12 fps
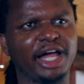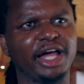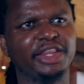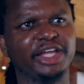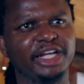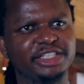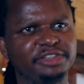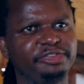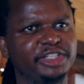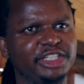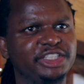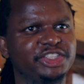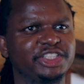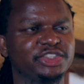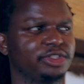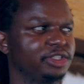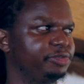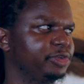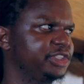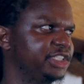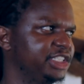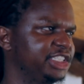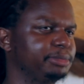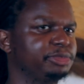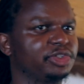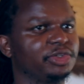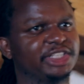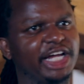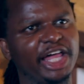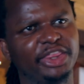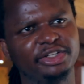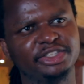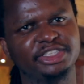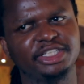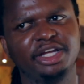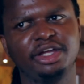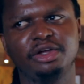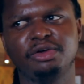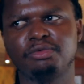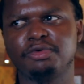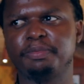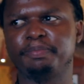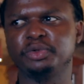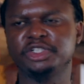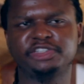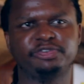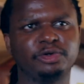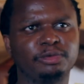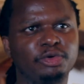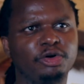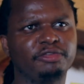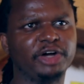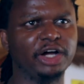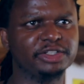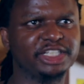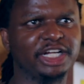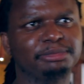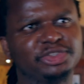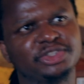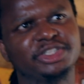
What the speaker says: the different interests on the food systems, because others would push for more outcomes